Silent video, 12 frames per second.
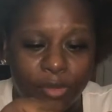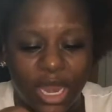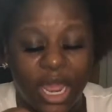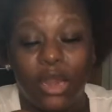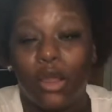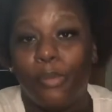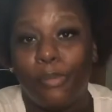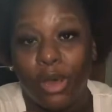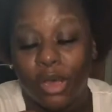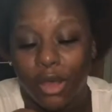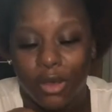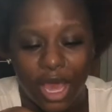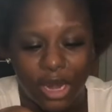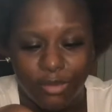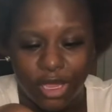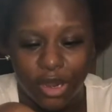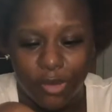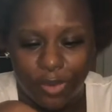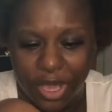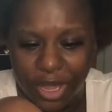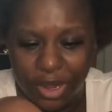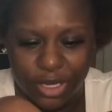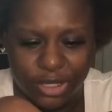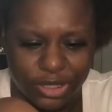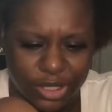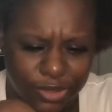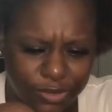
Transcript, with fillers: There ain't no book on how to be no parent. So